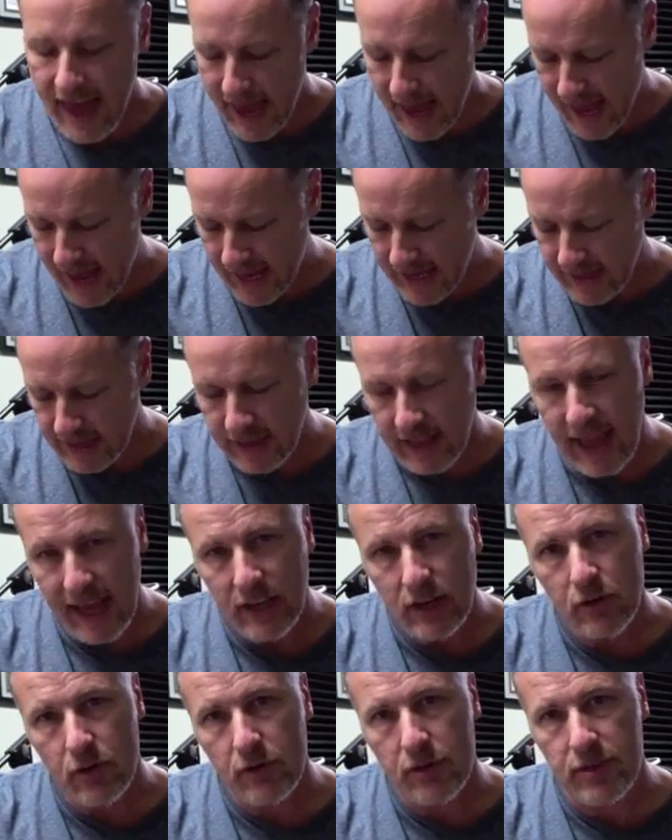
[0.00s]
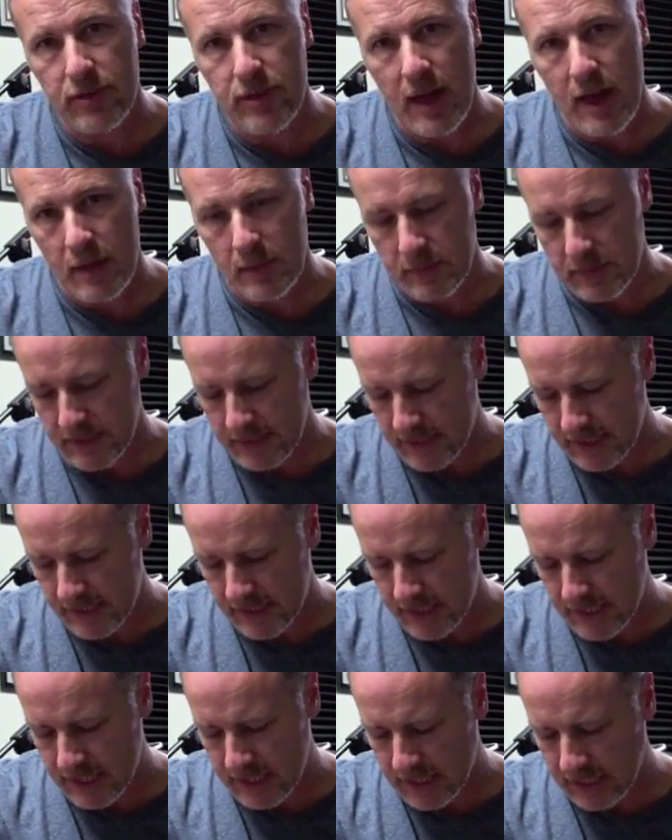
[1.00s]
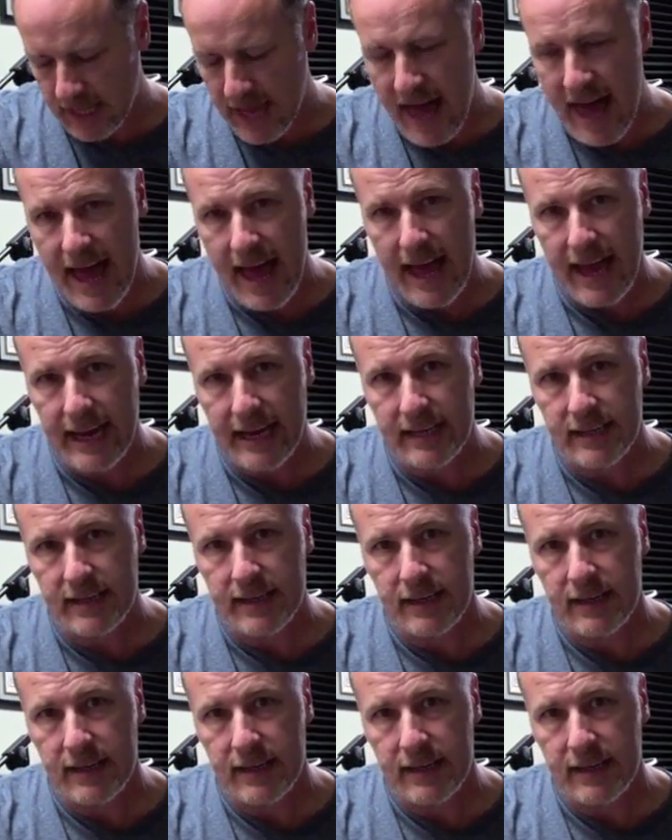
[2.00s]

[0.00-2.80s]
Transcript: and let your thumb slide